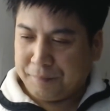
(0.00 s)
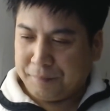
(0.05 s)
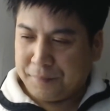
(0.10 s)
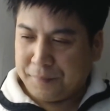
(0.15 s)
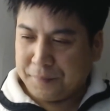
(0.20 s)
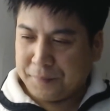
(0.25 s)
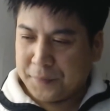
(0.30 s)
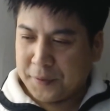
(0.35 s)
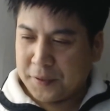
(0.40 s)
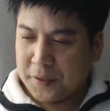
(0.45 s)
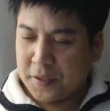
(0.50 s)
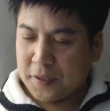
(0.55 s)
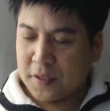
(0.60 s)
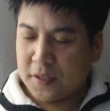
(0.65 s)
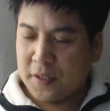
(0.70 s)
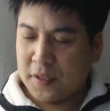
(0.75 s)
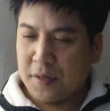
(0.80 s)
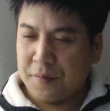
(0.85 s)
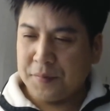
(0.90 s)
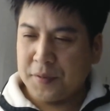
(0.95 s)
this is
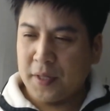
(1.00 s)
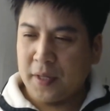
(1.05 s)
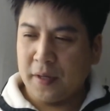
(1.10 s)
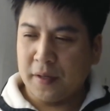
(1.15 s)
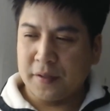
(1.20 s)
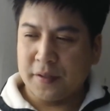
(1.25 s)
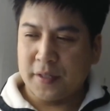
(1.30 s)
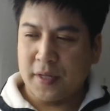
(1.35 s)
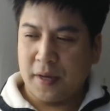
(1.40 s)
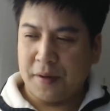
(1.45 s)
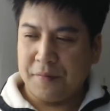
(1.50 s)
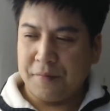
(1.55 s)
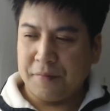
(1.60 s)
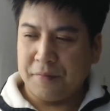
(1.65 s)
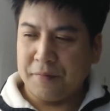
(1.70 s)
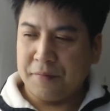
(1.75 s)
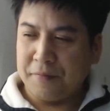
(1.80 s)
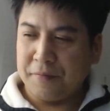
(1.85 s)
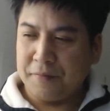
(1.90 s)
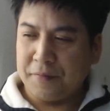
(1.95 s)
something else I've
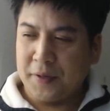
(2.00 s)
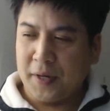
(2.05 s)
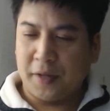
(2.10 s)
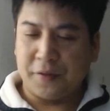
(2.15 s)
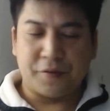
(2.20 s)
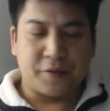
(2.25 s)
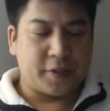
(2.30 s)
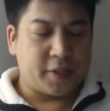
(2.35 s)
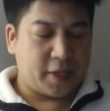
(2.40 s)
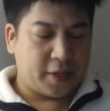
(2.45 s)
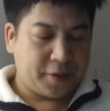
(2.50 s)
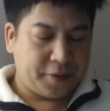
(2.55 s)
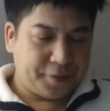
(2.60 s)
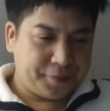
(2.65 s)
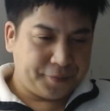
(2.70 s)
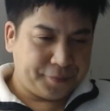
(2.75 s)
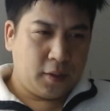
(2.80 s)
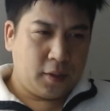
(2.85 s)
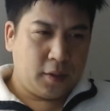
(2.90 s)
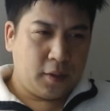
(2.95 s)
got to say.
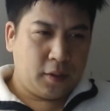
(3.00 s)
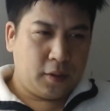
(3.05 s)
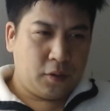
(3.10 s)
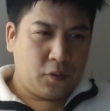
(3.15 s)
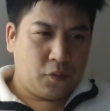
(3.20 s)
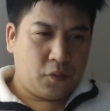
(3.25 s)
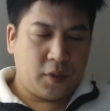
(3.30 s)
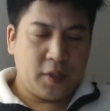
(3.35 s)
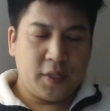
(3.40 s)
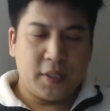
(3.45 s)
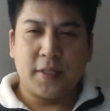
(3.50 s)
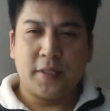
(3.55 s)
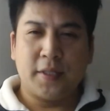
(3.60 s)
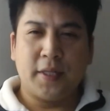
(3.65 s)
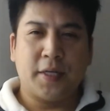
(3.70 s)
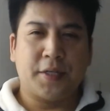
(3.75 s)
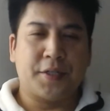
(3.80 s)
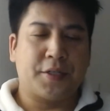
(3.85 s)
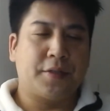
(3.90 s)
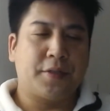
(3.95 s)
What is
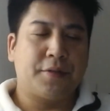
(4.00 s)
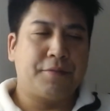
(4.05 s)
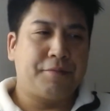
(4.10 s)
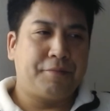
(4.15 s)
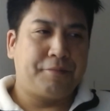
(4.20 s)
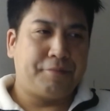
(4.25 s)
addiction?